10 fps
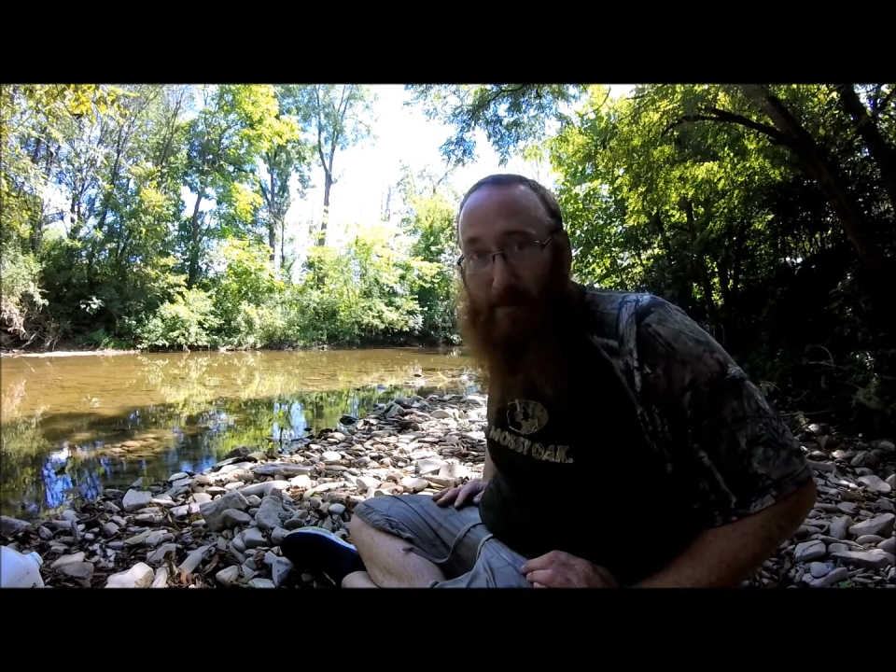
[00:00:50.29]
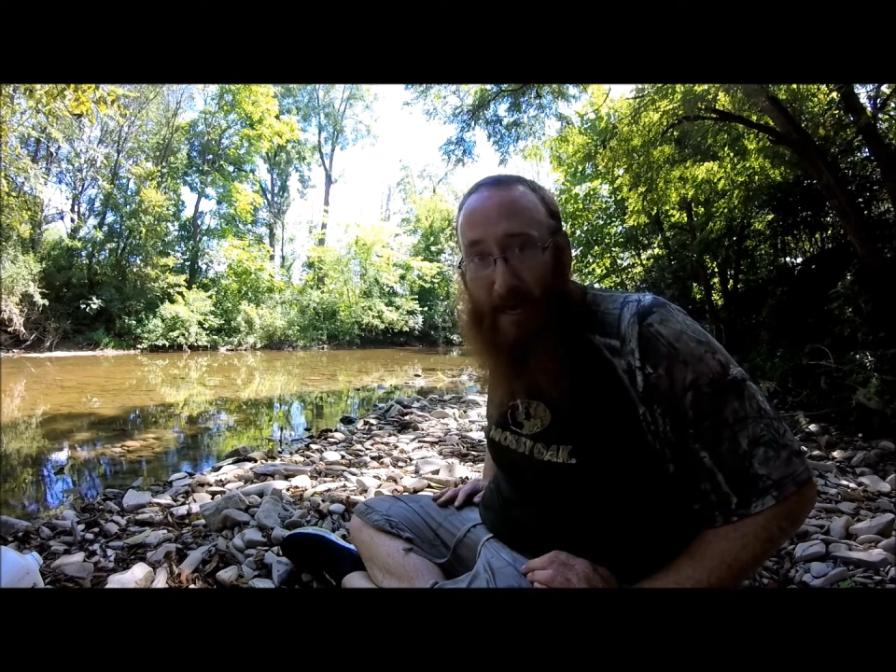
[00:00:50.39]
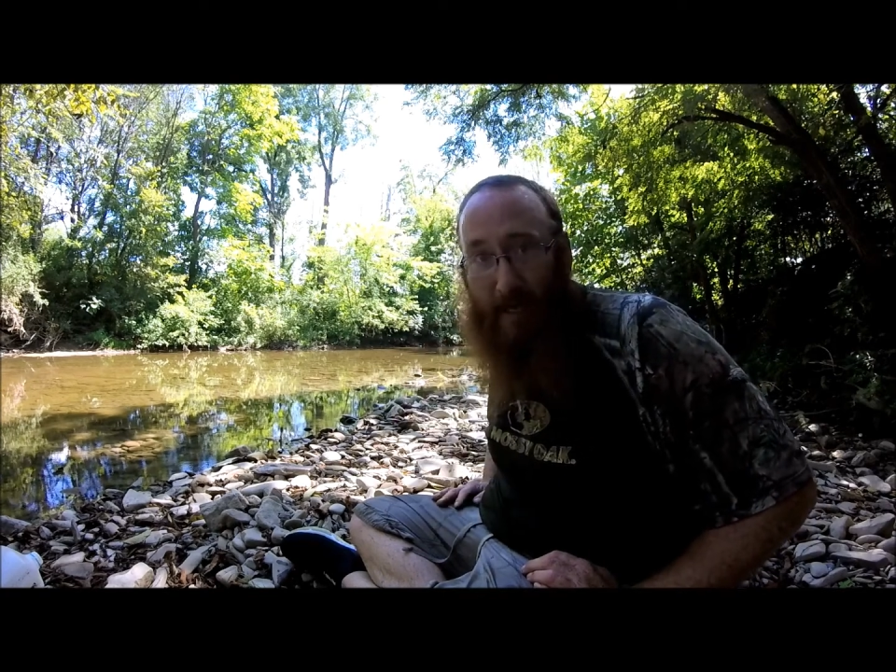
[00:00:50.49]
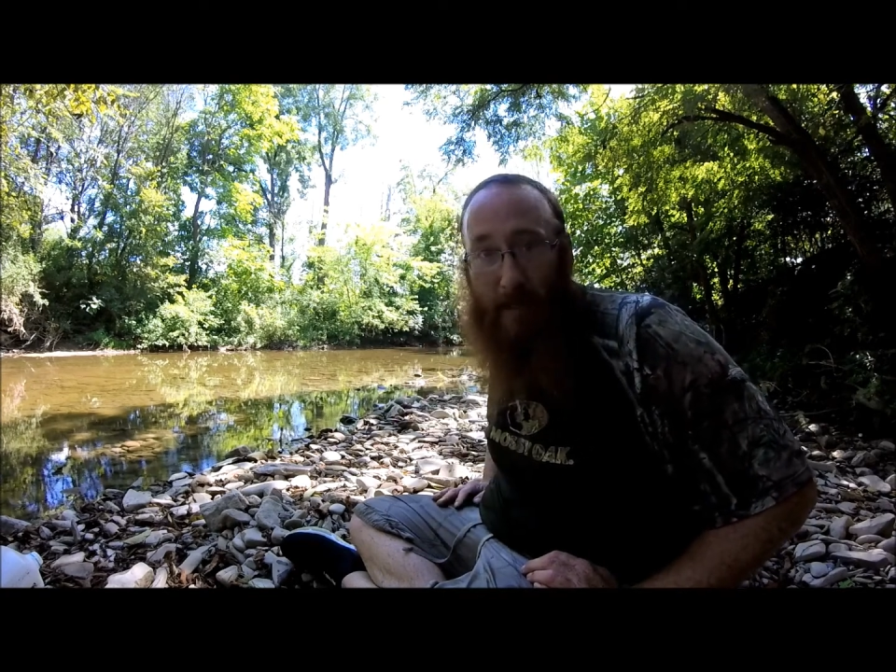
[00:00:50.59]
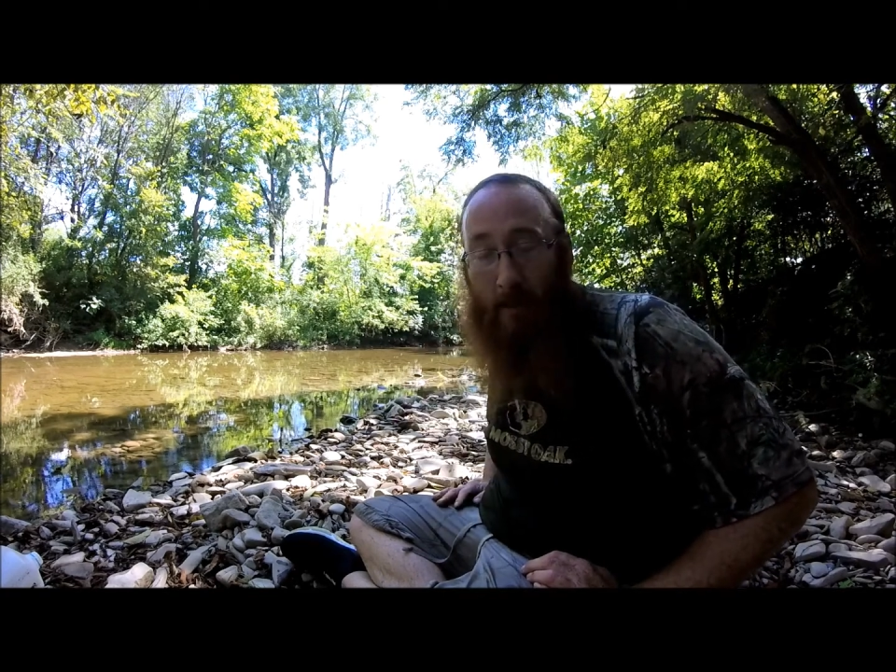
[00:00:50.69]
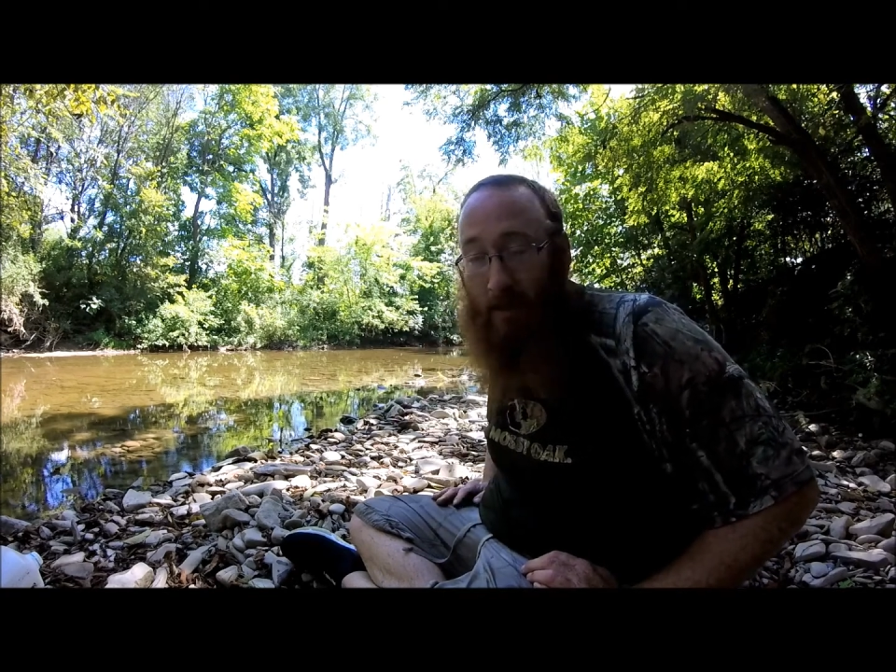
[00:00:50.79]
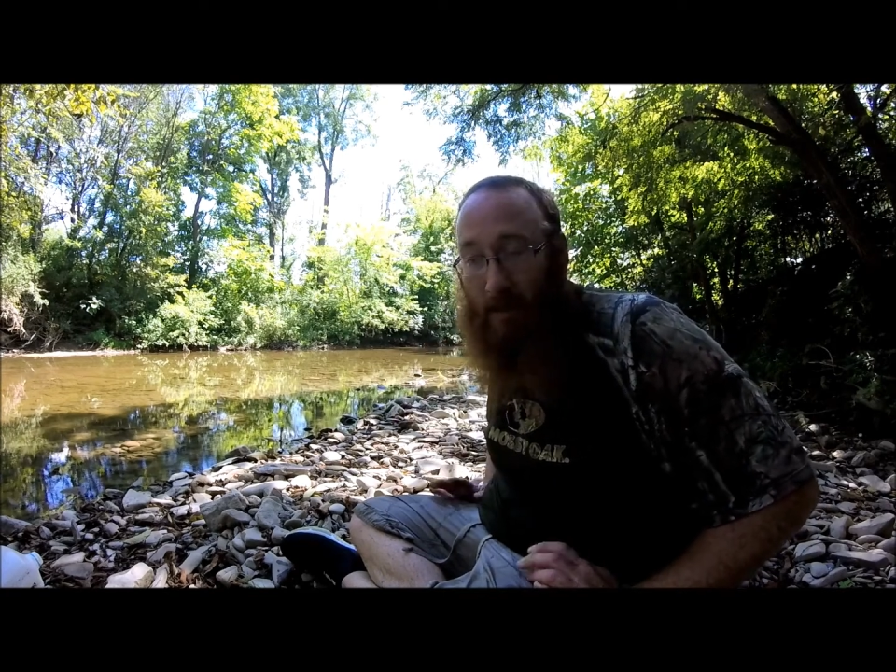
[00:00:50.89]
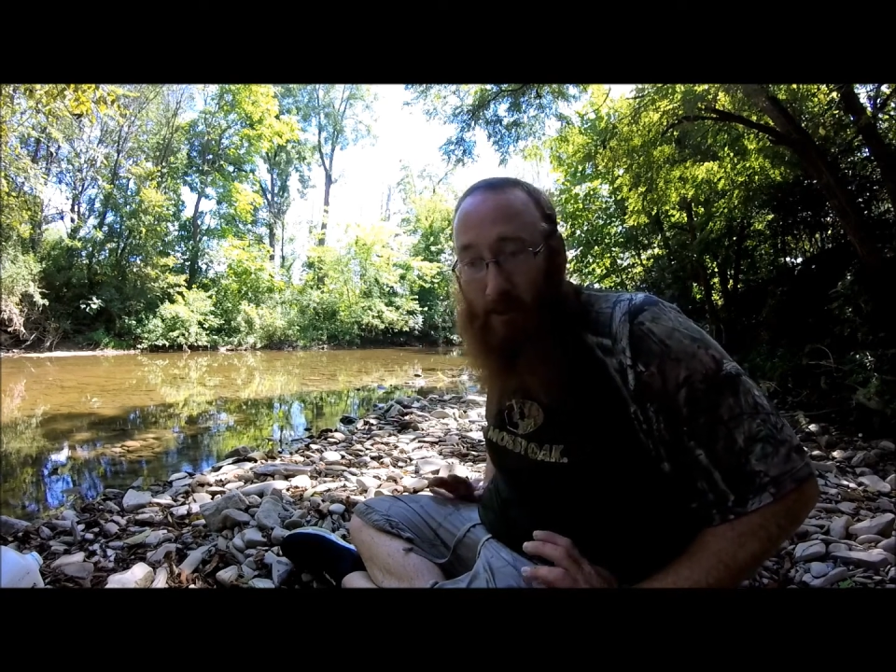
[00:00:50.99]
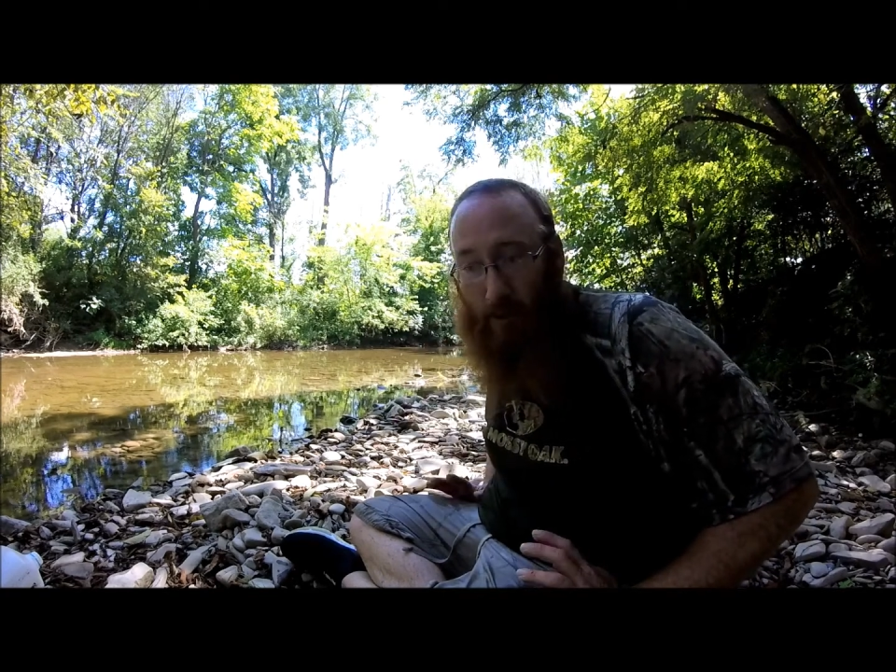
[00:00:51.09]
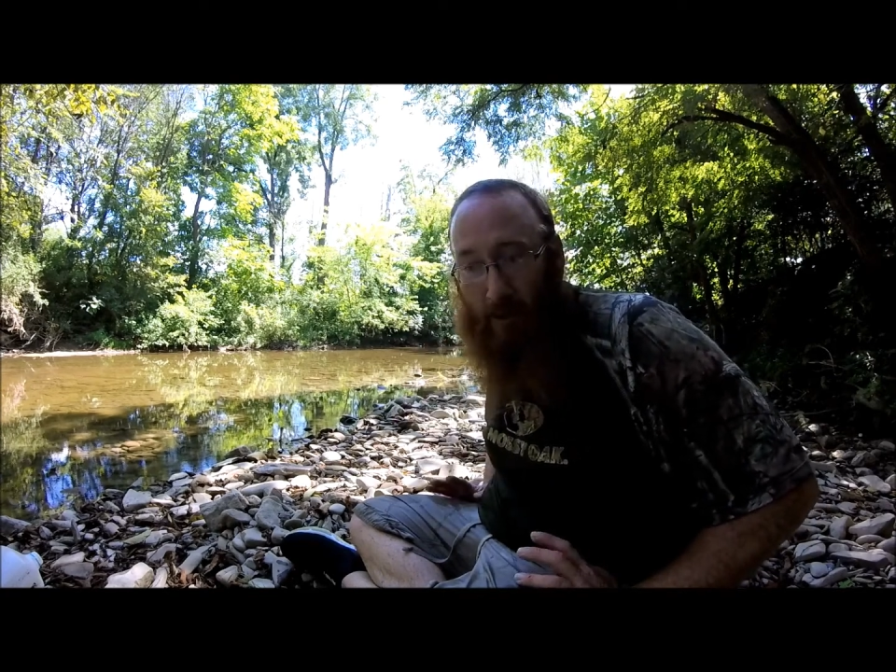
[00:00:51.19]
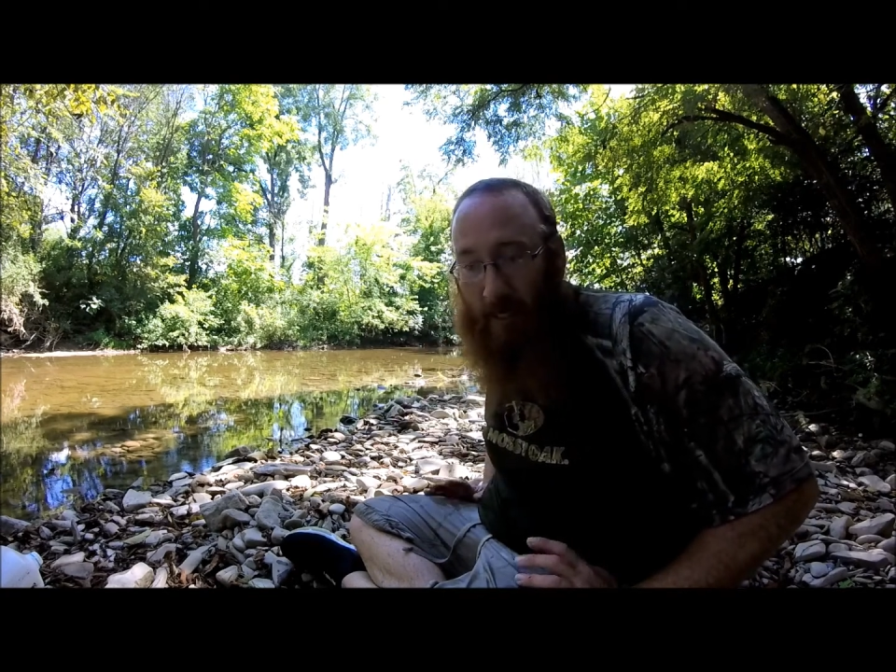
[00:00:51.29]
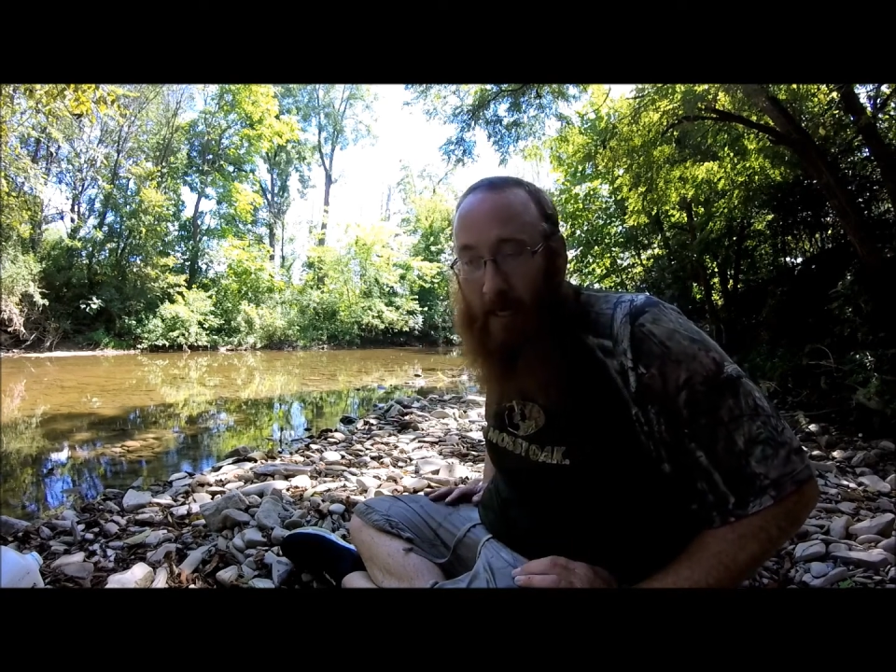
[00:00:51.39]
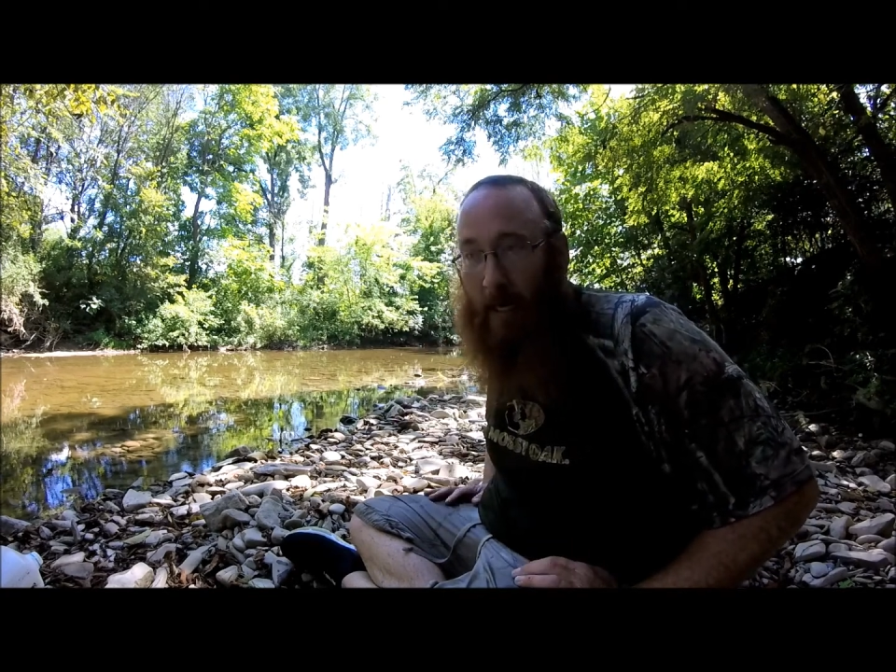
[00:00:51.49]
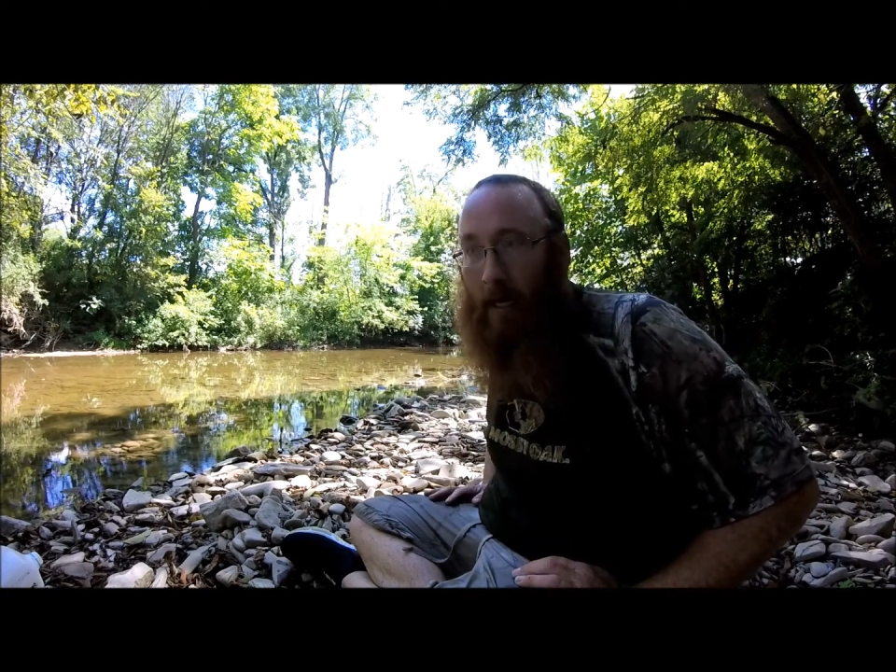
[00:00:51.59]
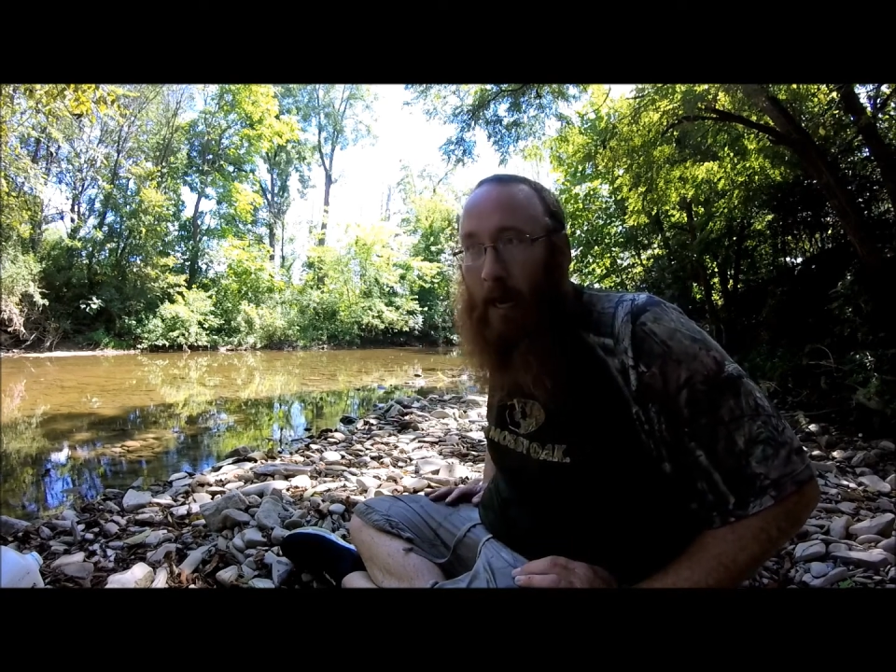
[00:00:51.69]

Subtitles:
bait you can get.